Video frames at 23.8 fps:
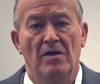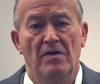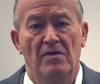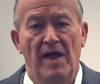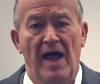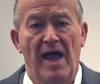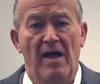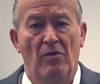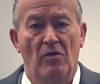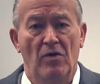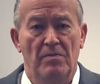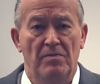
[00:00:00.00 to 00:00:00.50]

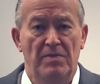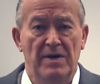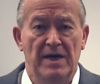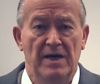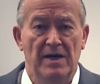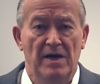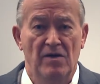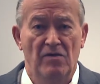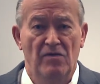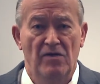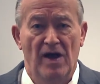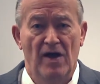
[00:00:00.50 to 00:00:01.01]
that would be
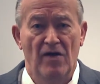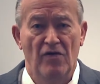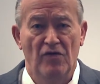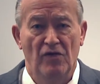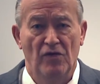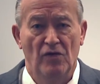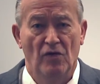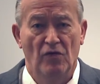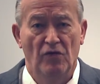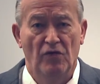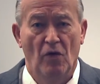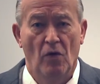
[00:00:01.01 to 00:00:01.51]
an
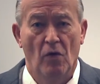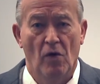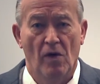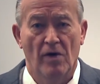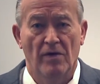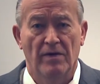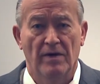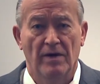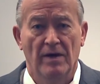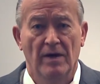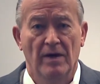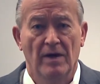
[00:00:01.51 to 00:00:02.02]
intentional
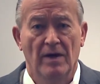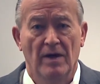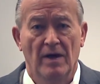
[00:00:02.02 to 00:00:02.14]
tort,